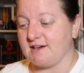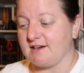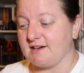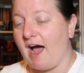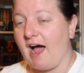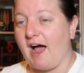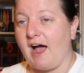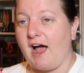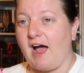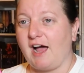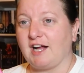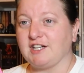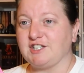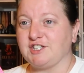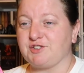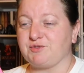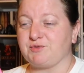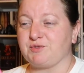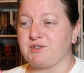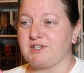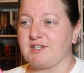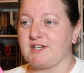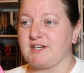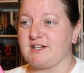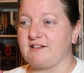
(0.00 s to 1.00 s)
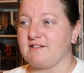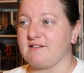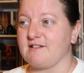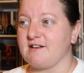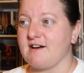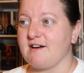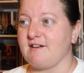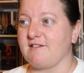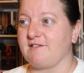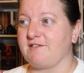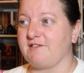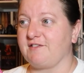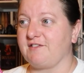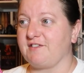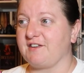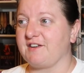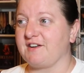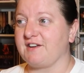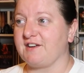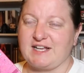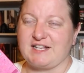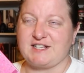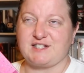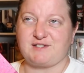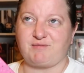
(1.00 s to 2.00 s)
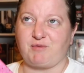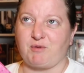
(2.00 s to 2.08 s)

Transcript: I just really love these